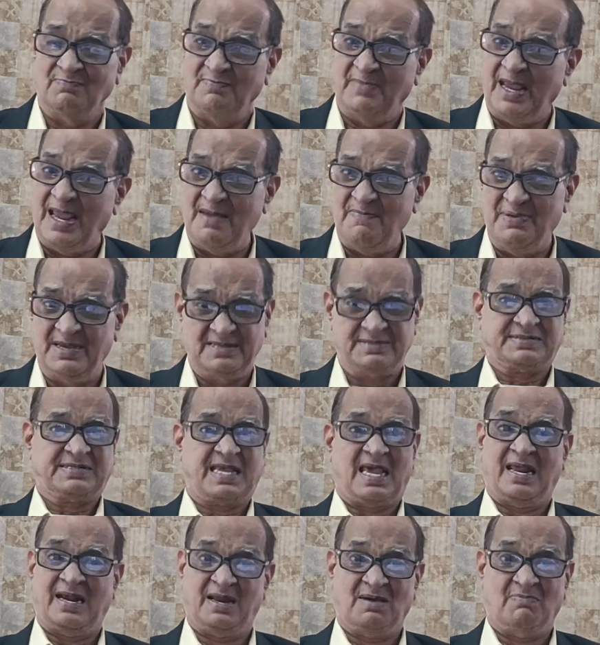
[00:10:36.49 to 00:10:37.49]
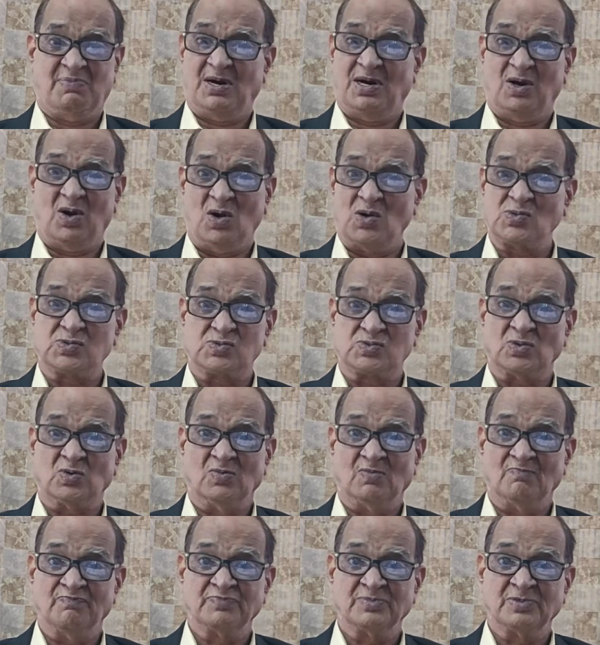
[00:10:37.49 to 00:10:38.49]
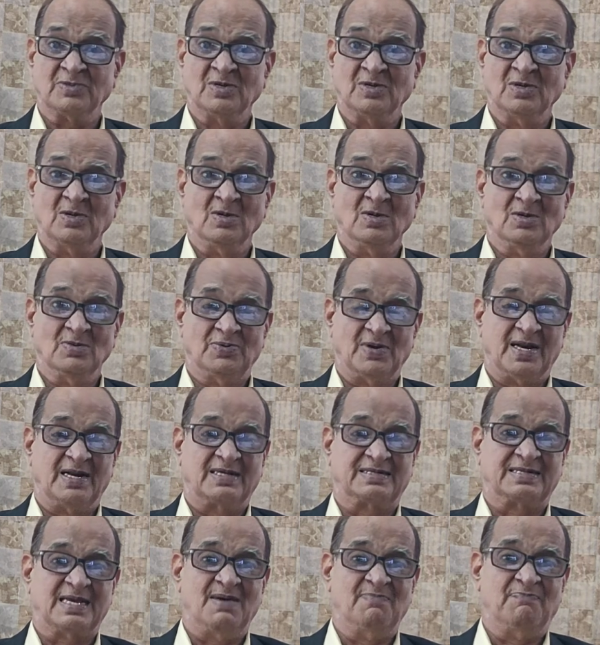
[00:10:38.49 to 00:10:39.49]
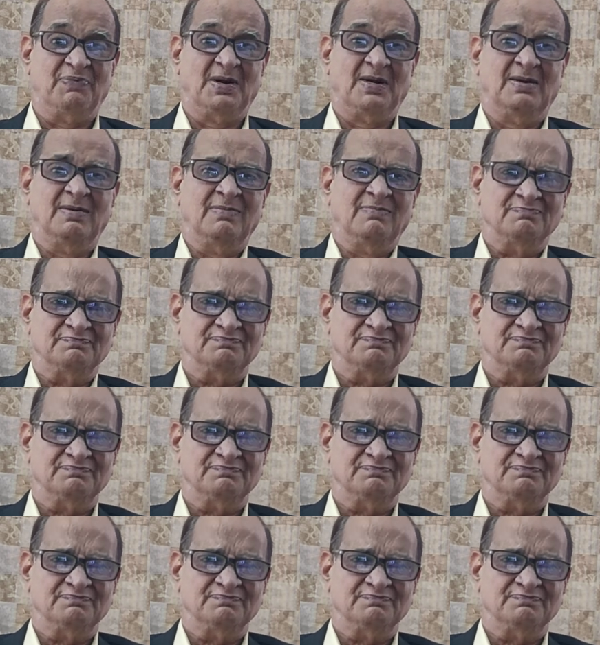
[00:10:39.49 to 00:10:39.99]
may be scalable also. For example,